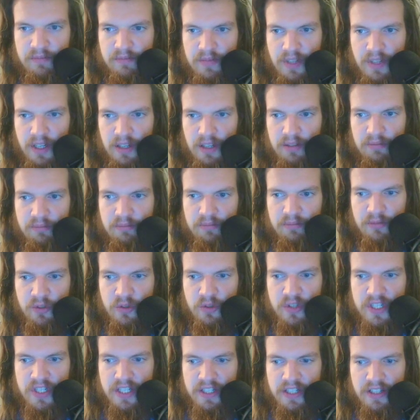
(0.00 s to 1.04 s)
yeah, you
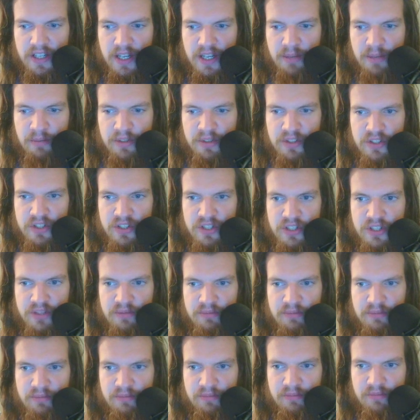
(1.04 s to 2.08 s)
see the damage.
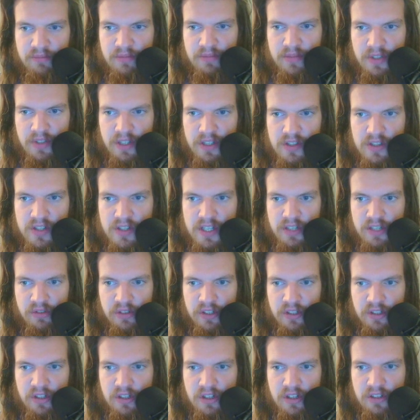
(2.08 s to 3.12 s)

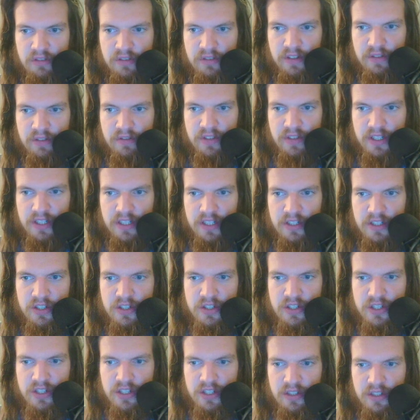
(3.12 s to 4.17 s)
Exterior concrete
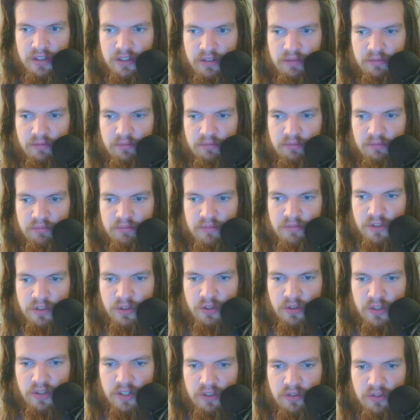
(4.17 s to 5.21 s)
finish and
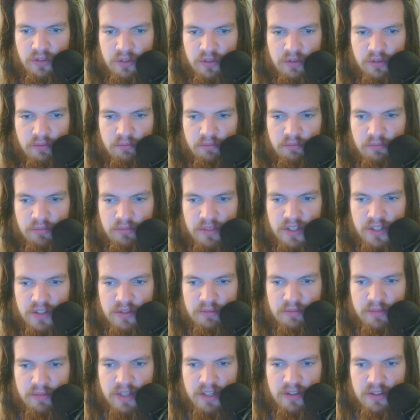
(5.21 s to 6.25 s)
turn into this
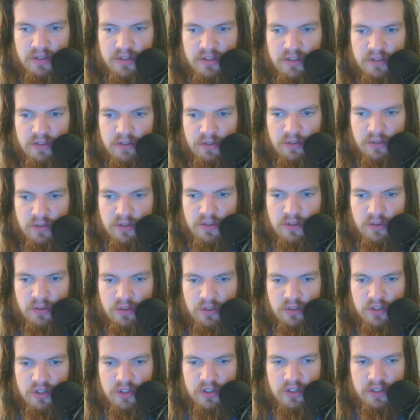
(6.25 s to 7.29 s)
mess. Looks
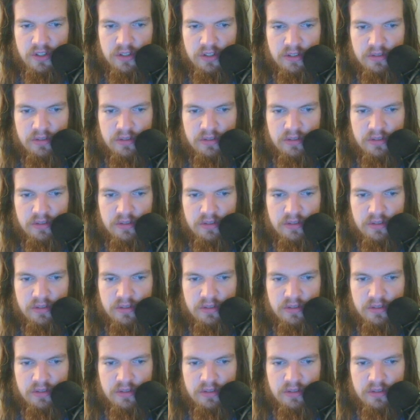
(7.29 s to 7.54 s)
scorched.